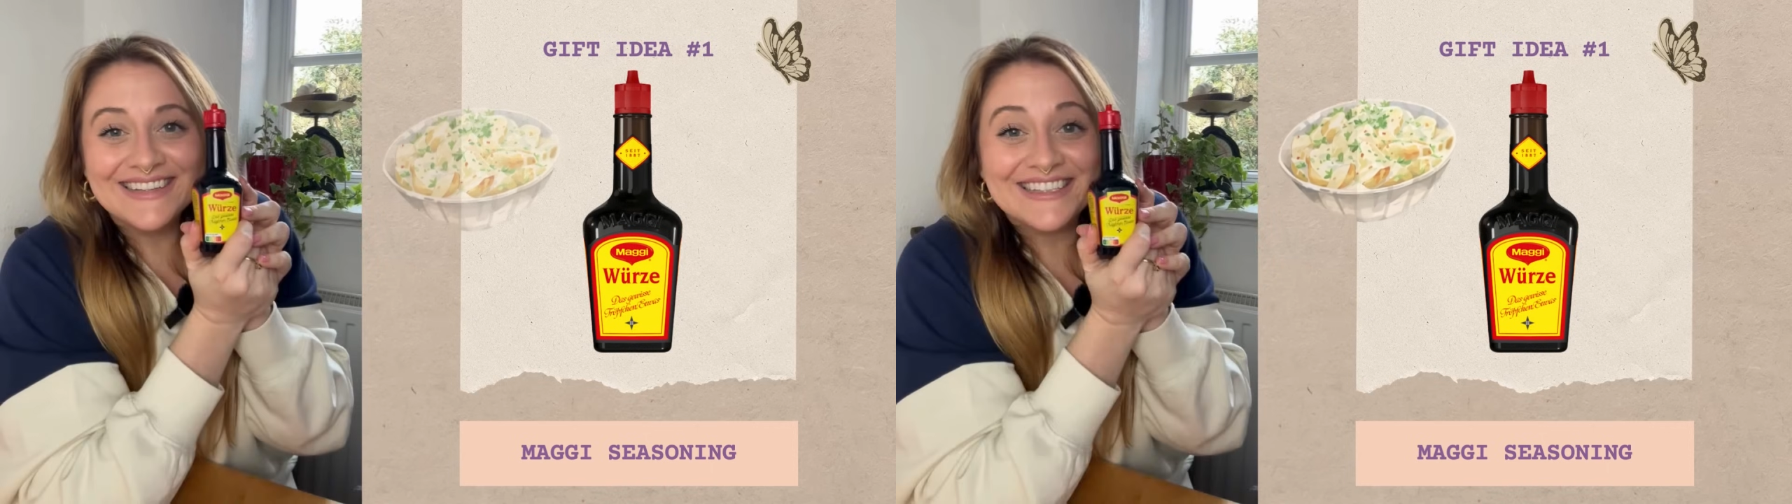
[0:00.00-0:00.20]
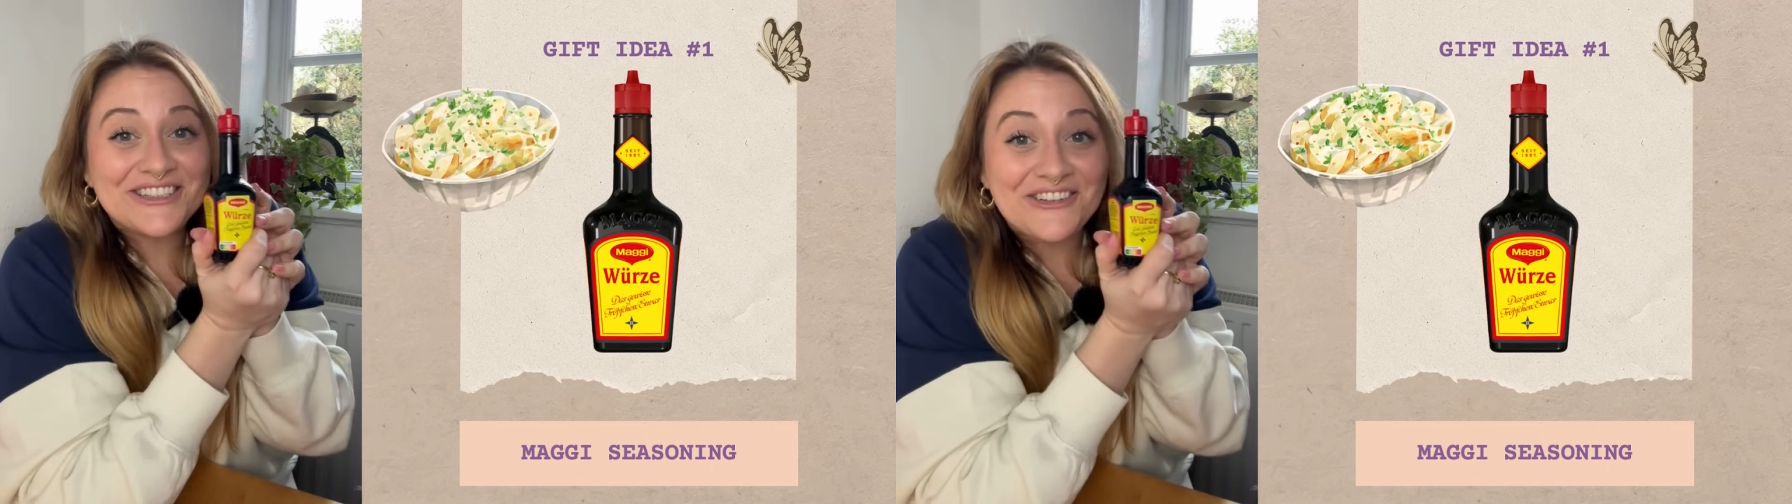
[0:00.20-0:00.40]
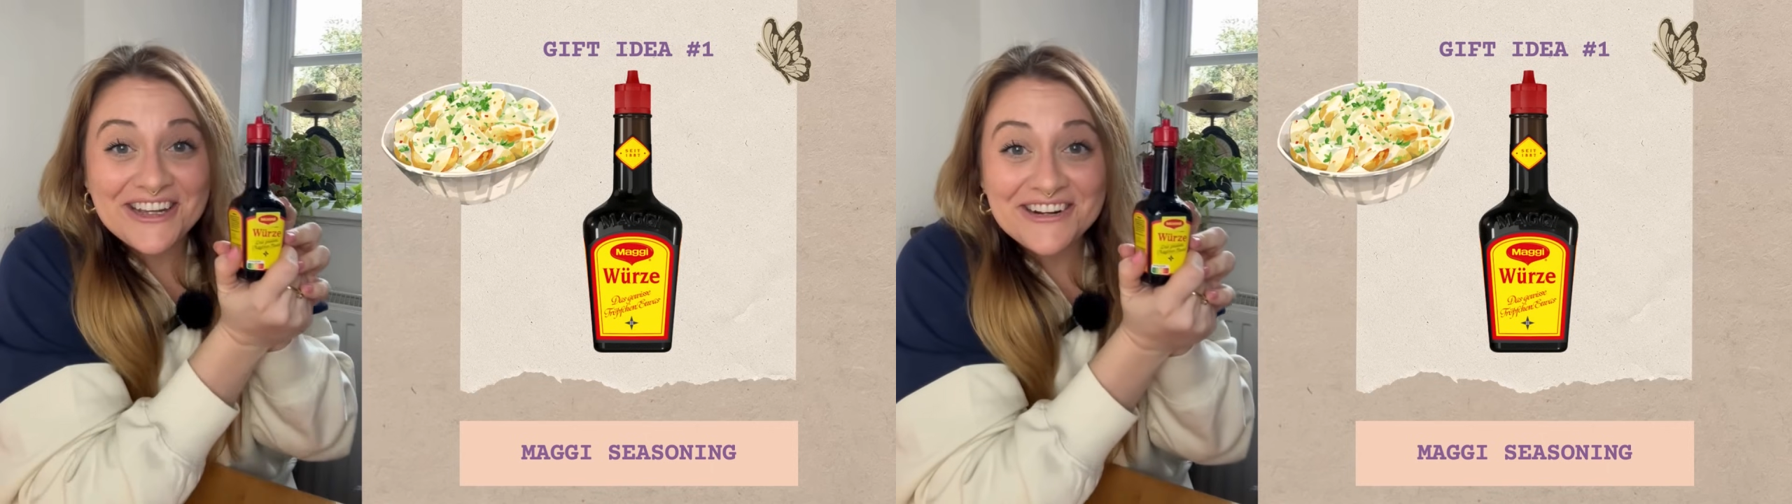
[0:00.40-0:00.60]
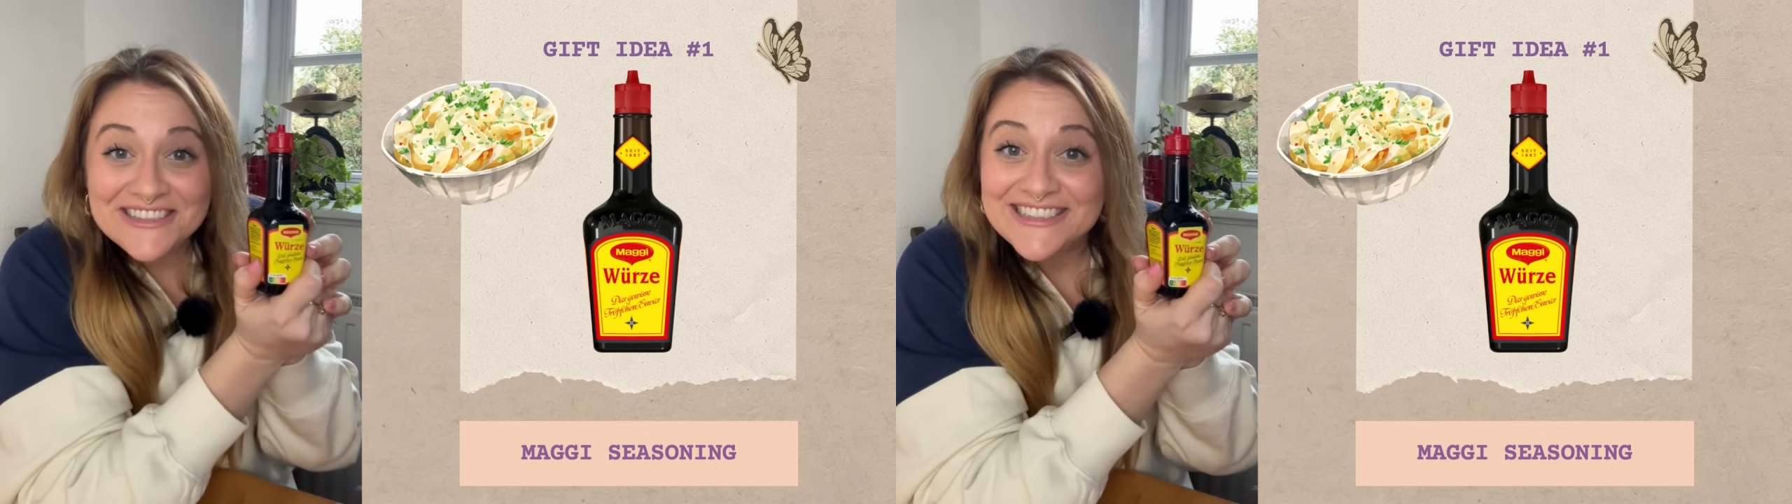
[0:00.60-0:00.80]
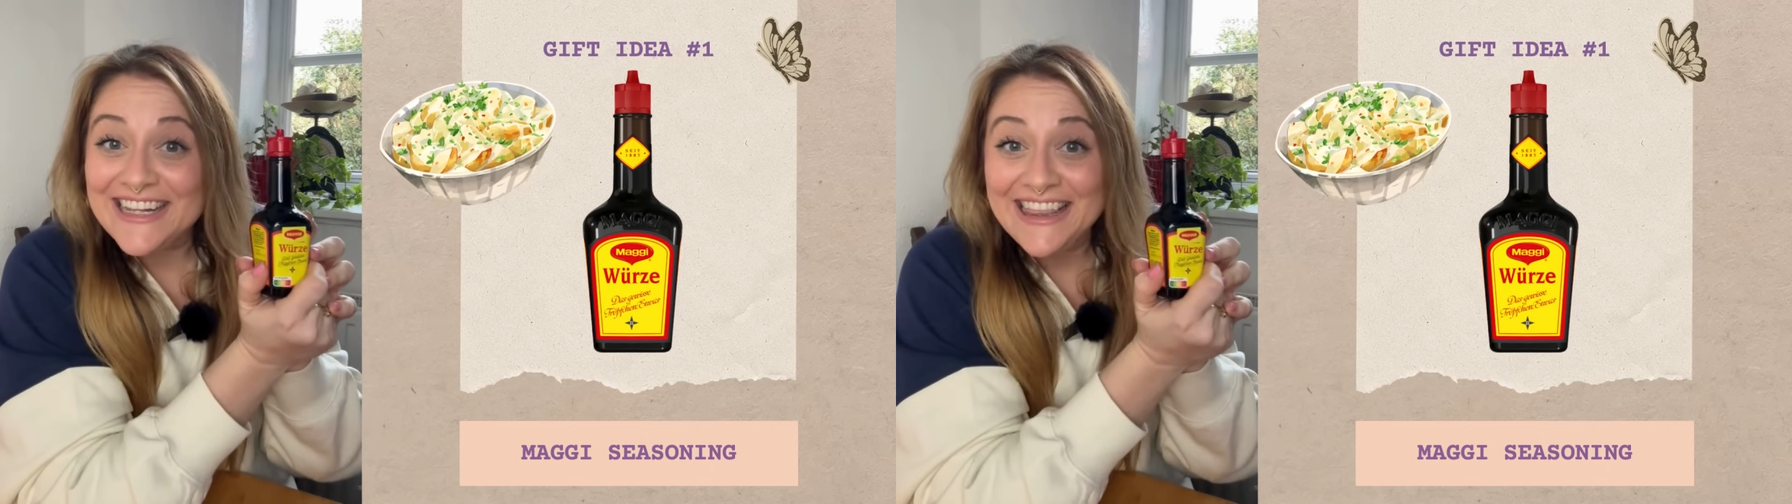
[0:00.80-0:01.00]
It's great
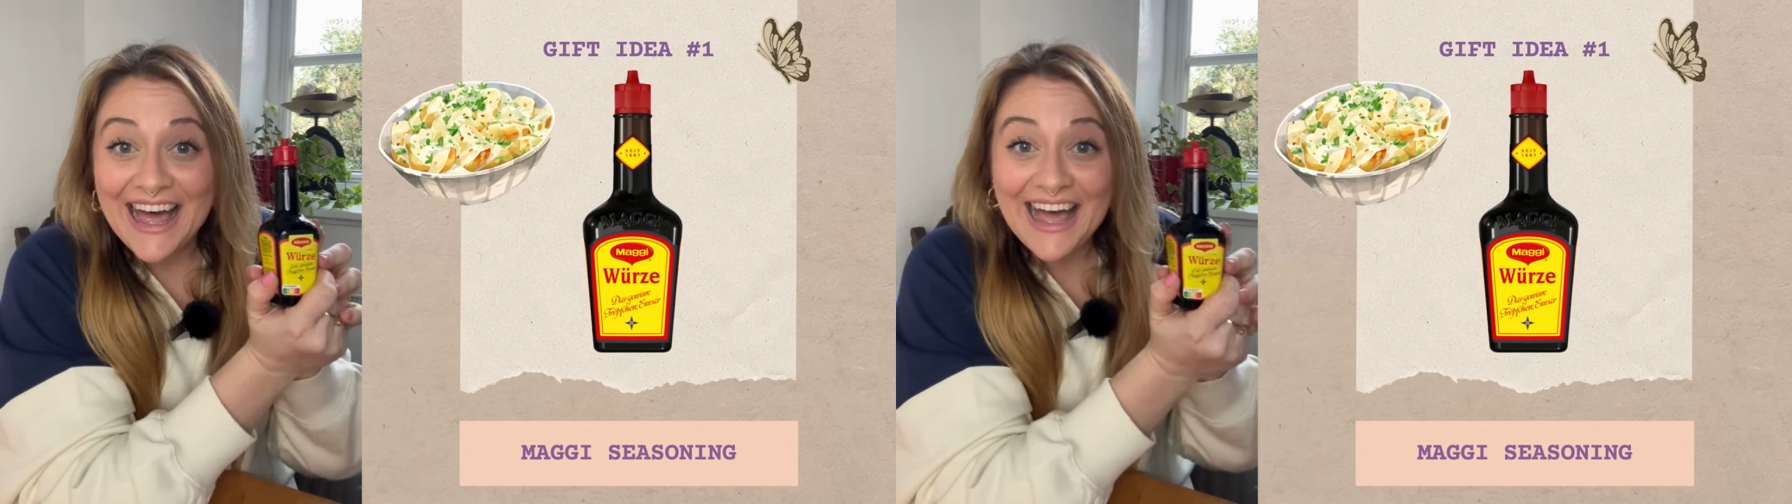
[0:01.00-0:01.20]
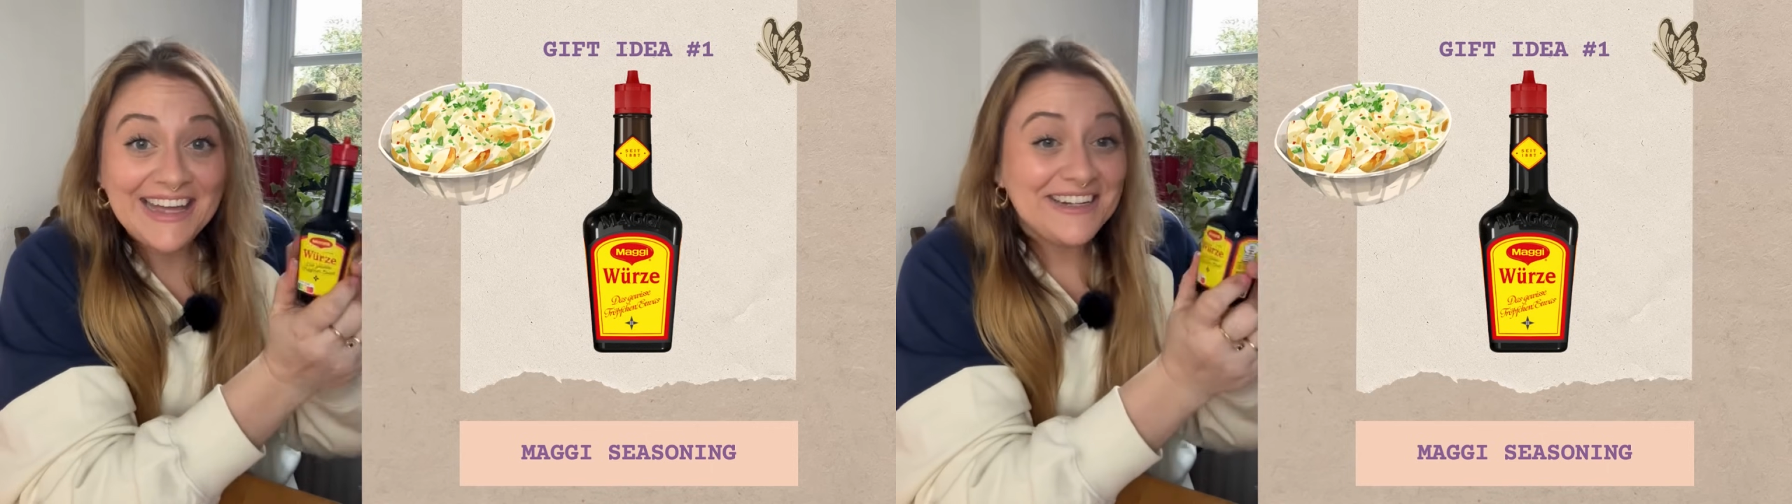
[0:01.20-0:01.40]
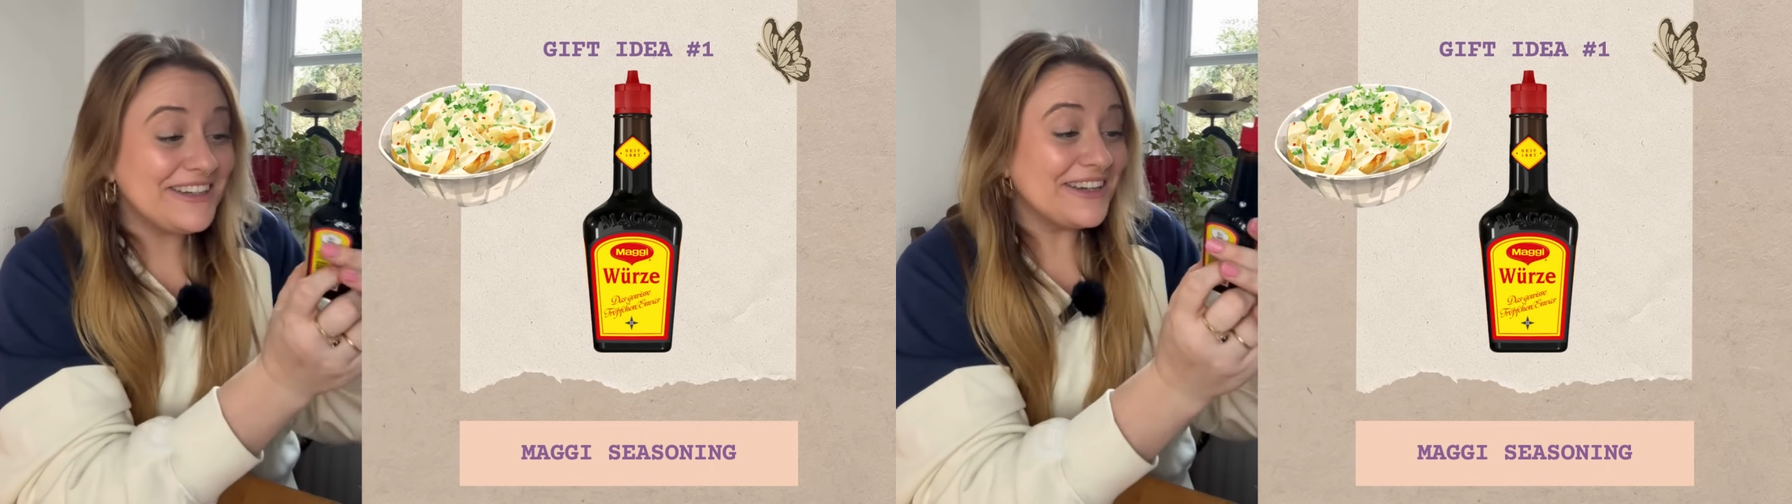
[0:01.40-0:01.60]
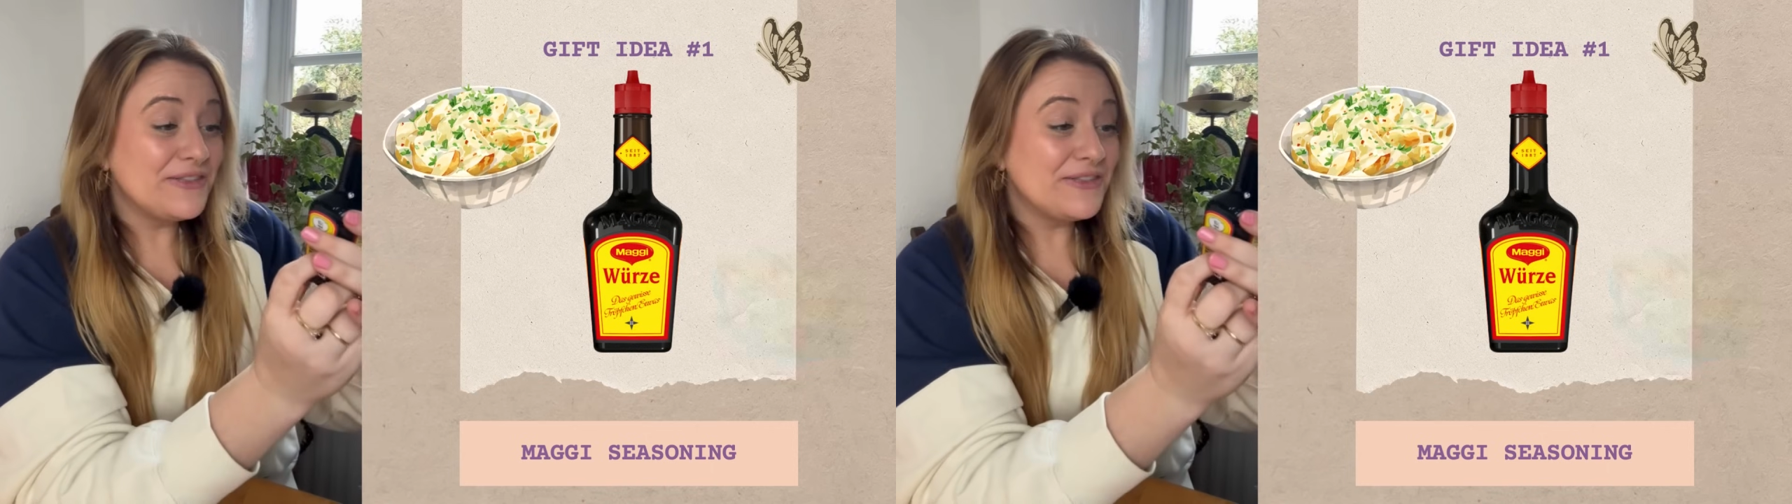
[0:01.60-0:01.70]
on salad,